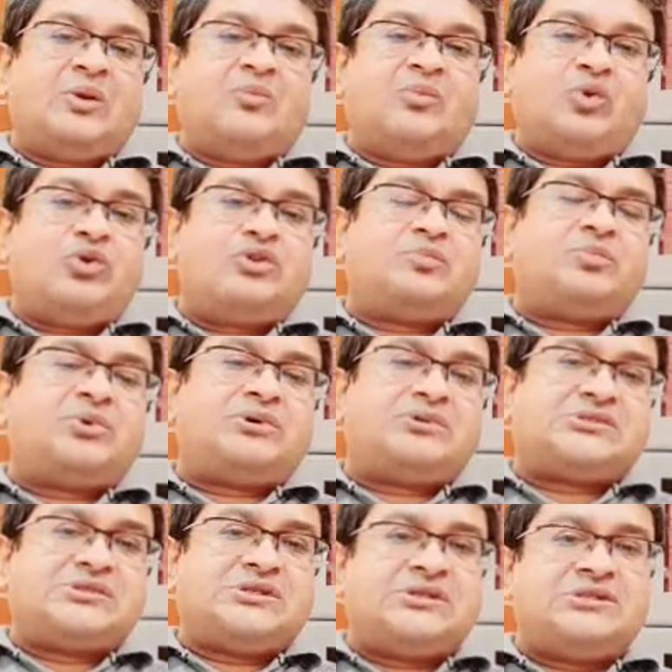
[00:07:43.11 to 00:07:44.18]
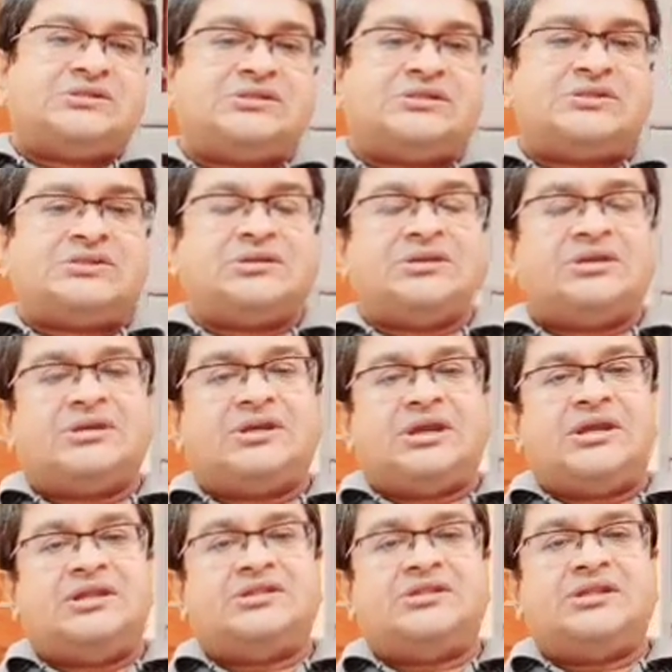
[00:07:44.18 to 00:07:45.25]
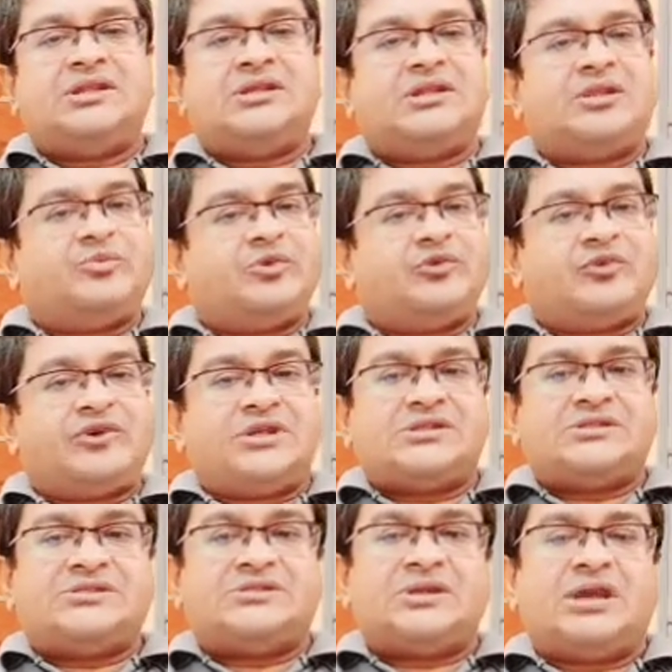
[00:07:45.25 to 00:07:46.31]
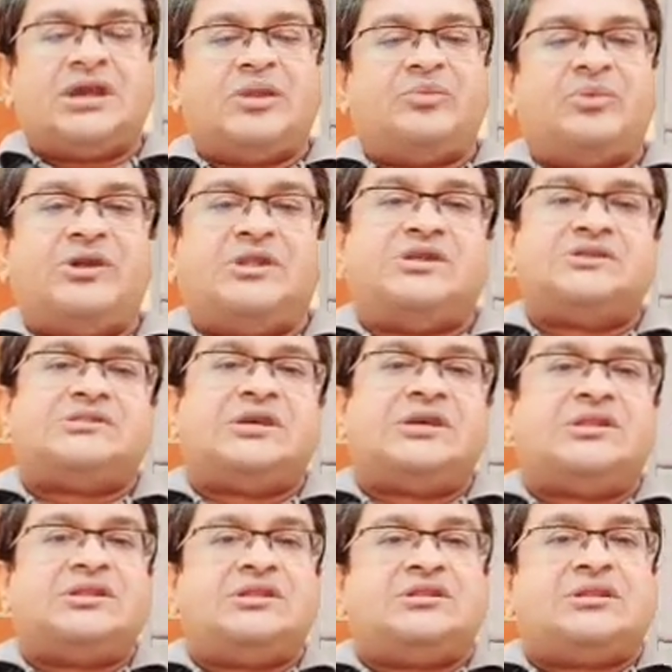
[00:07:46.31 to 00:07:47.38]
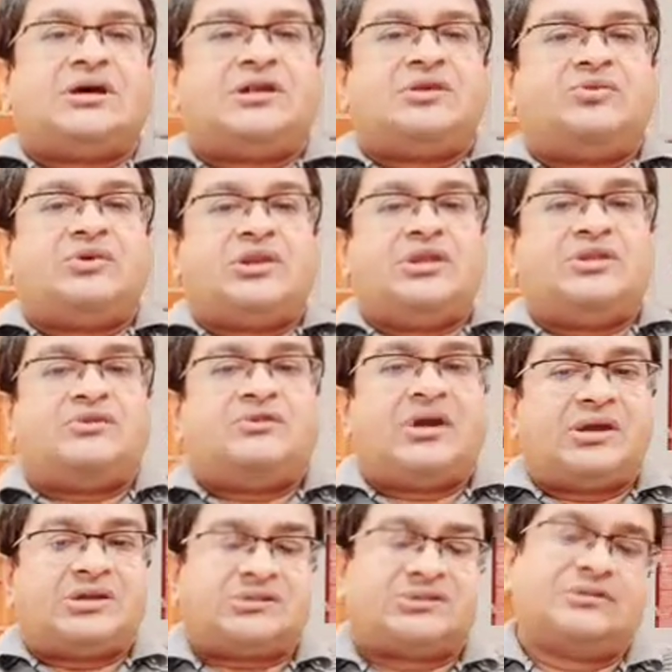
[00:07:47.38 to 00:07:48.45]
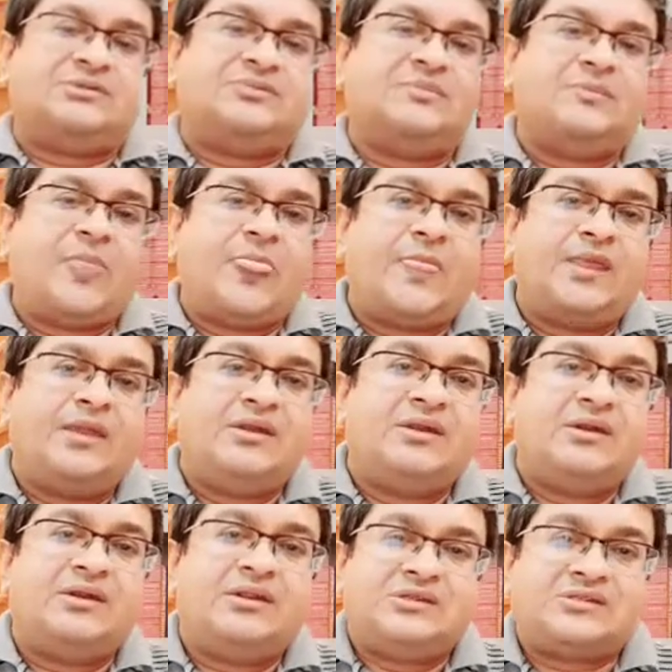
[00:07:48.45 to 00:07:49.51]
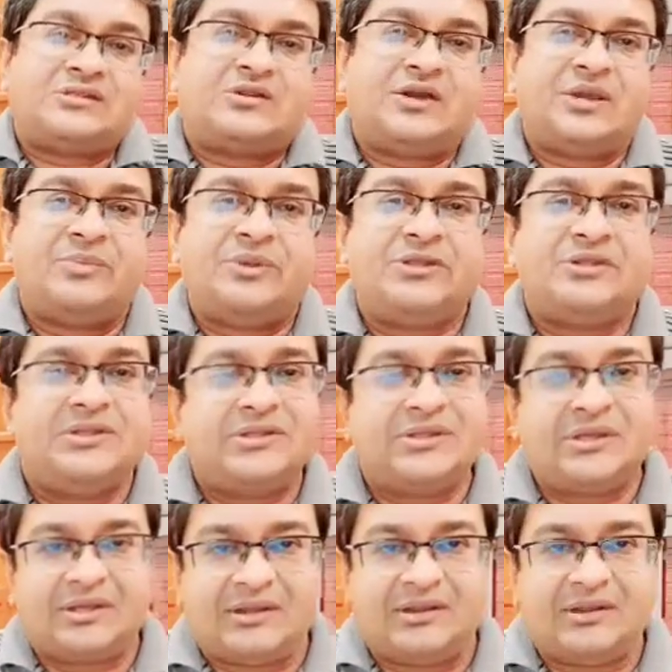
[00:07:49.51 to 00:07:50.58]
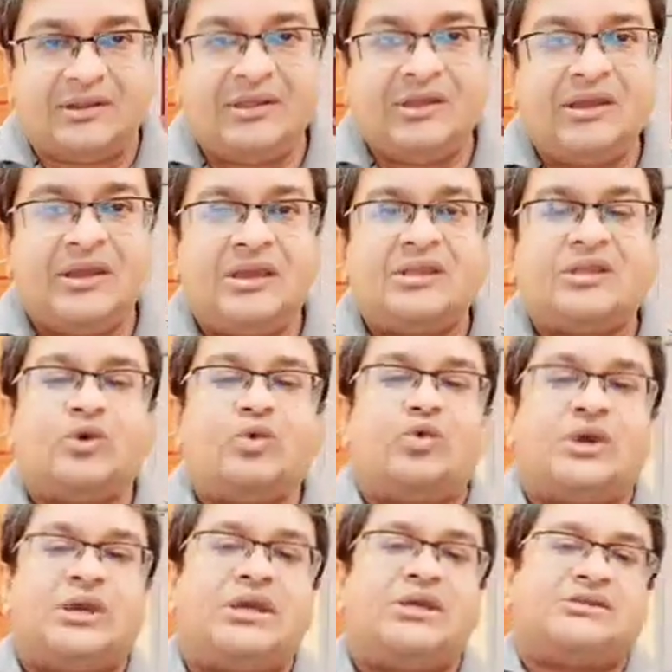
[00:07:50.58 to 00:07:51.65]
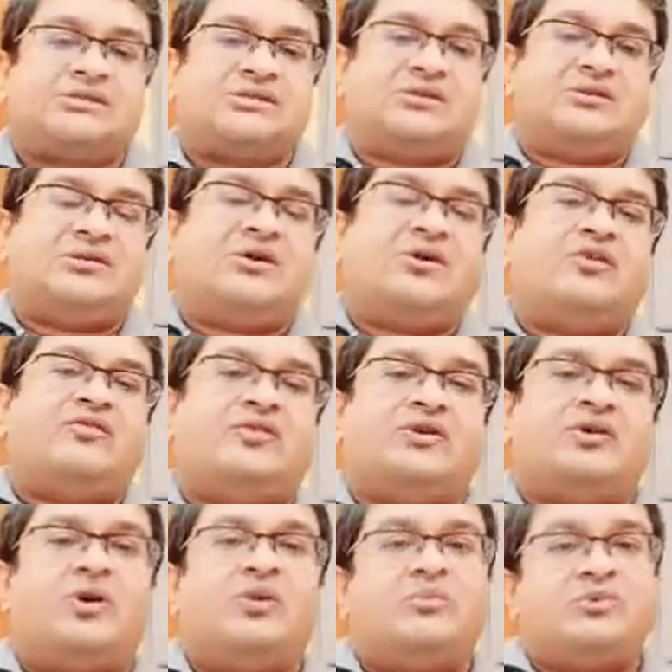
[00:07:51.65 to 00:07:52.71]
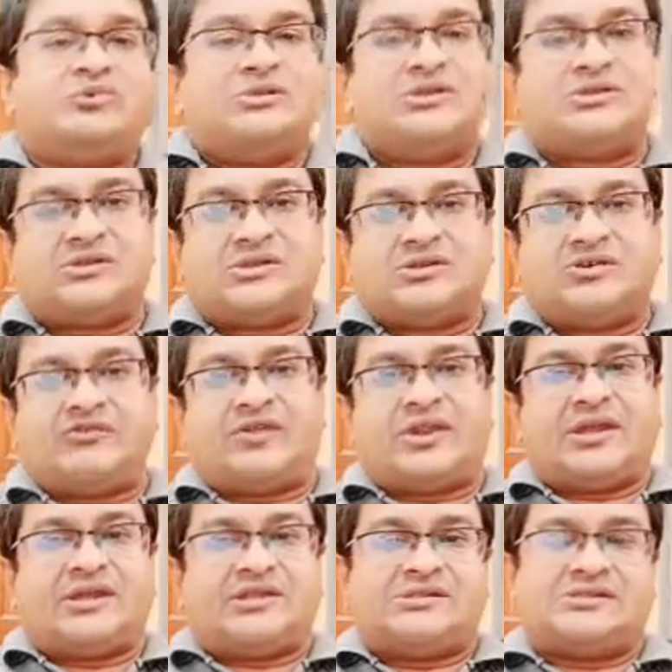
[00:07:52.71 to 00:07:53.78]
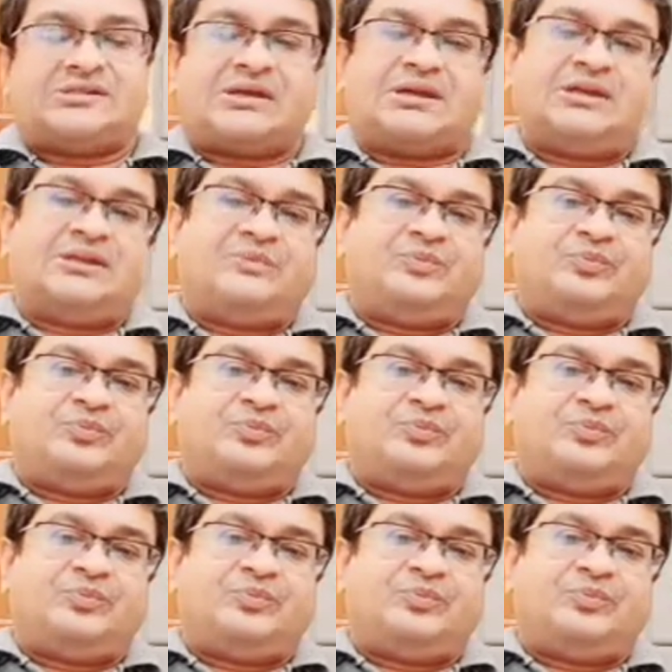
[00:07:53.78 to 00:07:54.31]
Both Percy's 1818 preface and Mary's 1831 introduction describe in detail the occasion of the composition of Frankenstein.